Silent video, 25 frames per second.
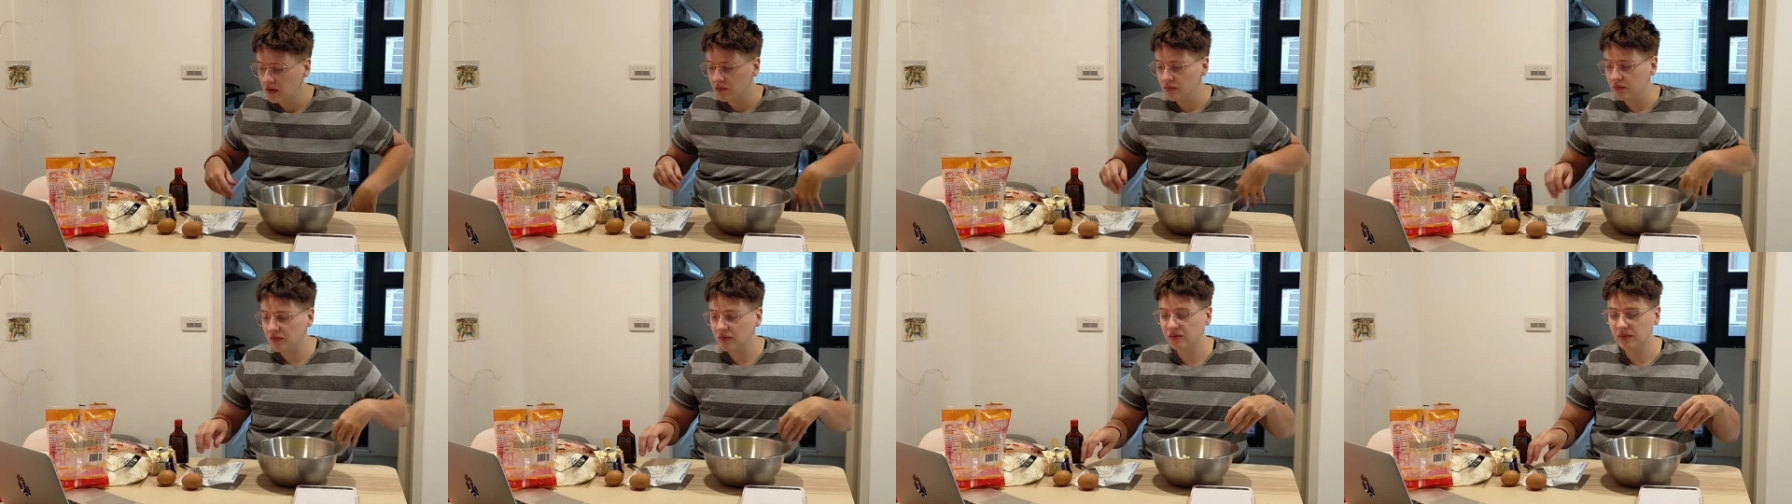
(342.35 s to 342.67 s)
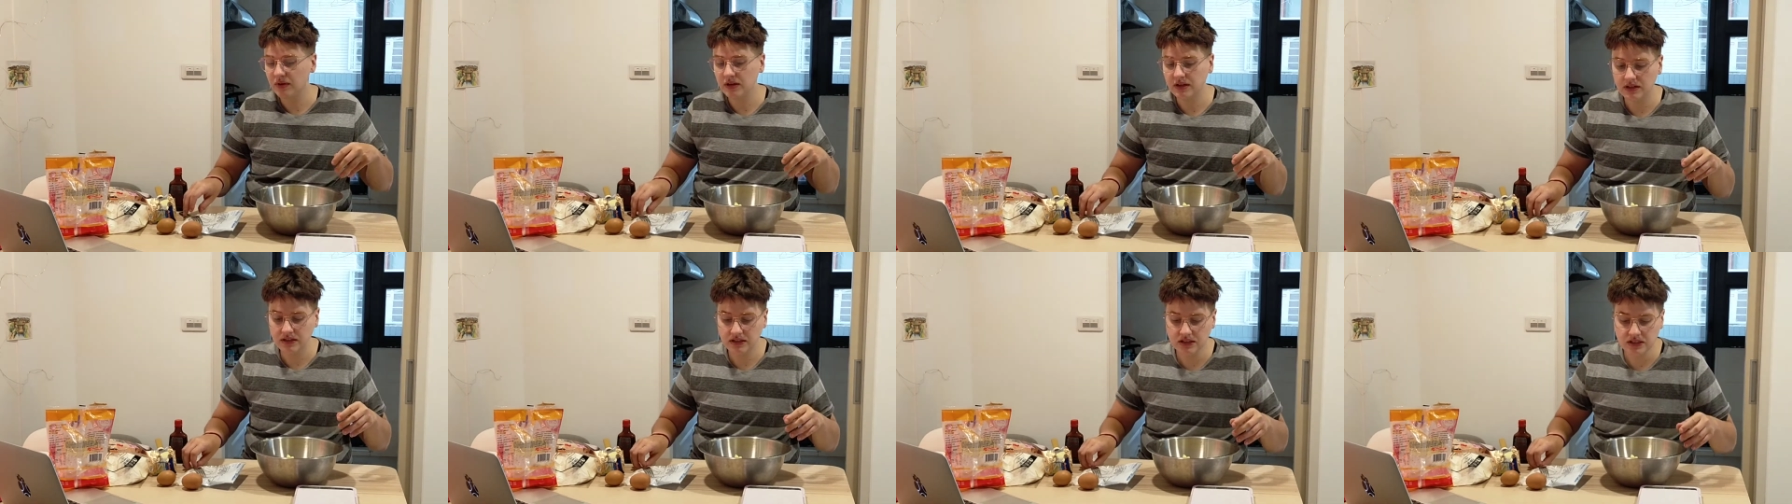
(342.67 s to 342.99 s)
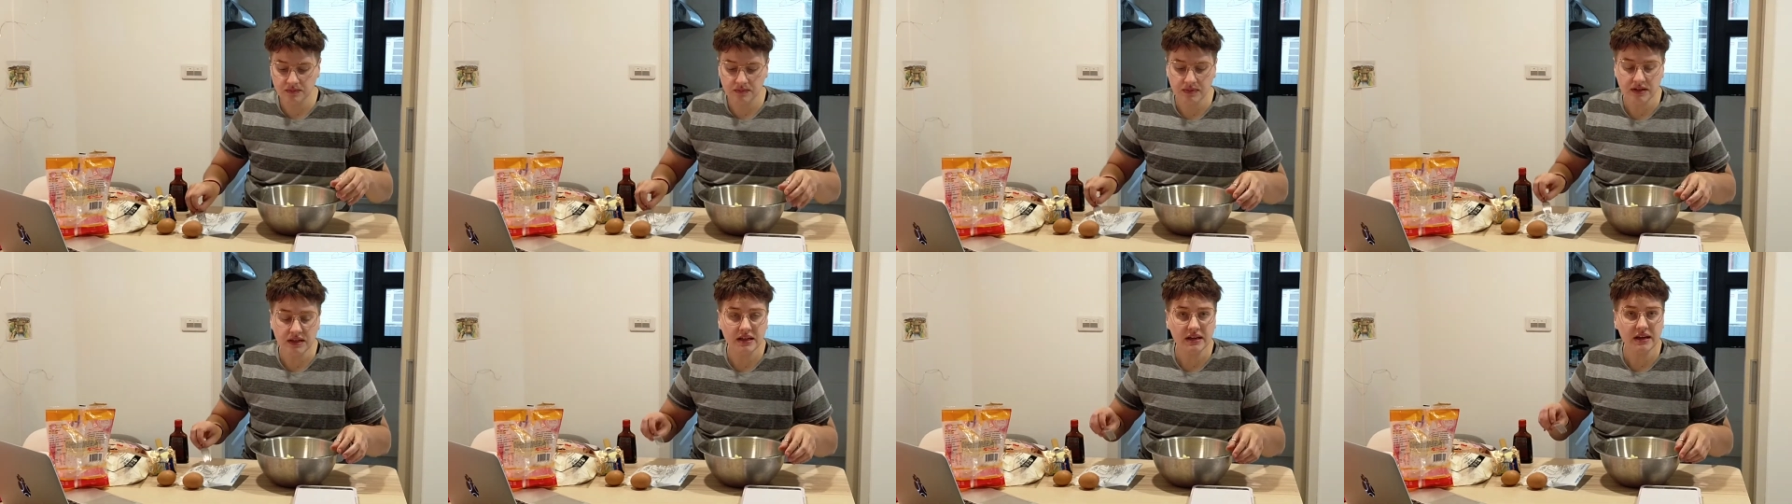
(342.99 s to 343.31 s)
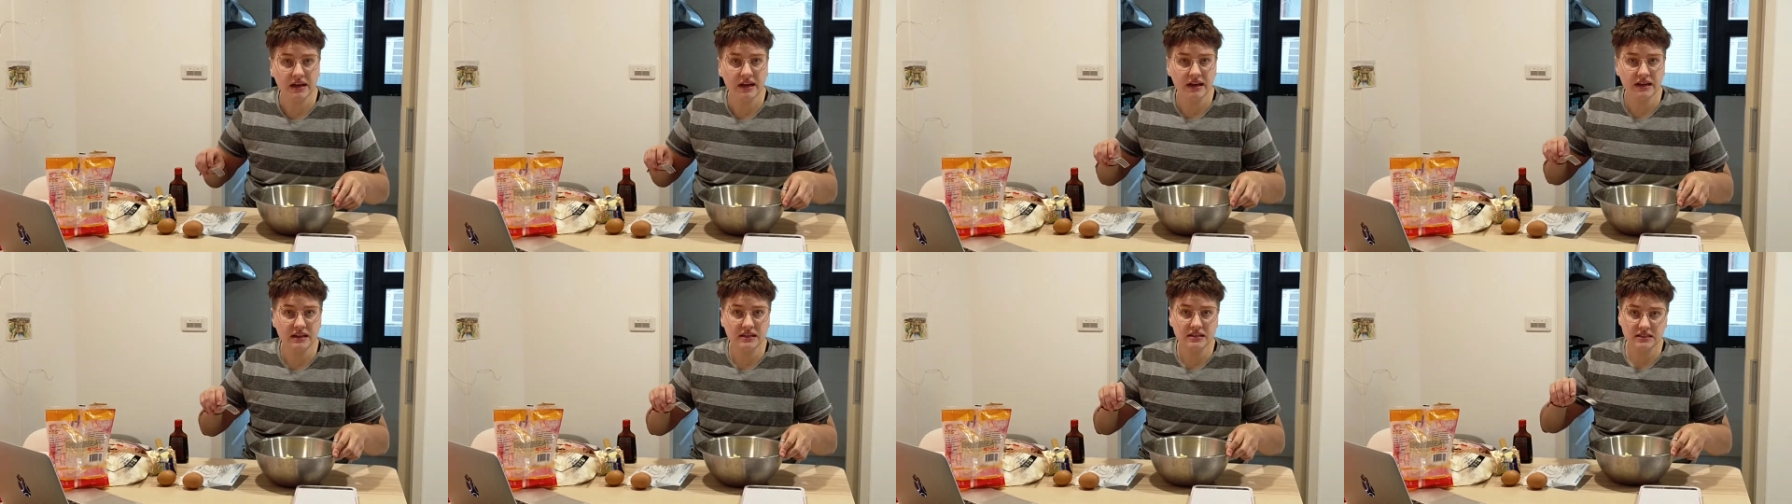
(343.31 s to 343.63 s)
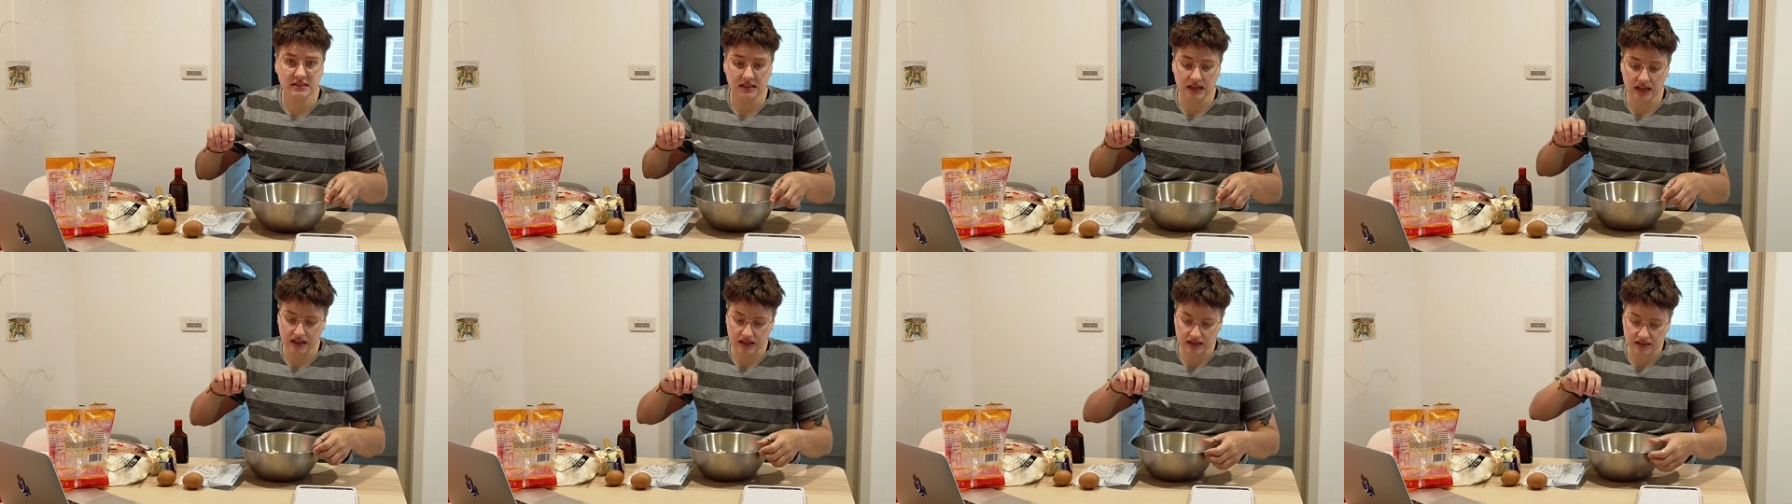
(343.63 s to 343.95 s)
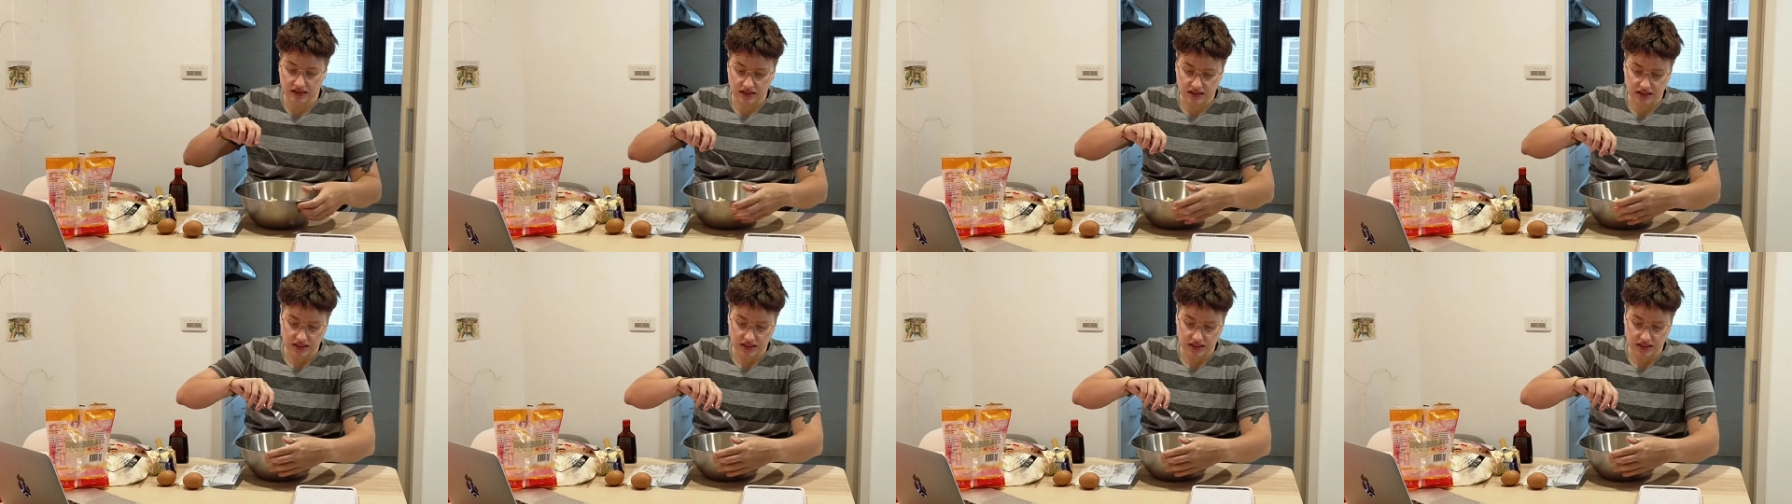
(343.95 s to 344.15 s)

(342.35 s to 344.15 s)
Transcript: We want it to be nice and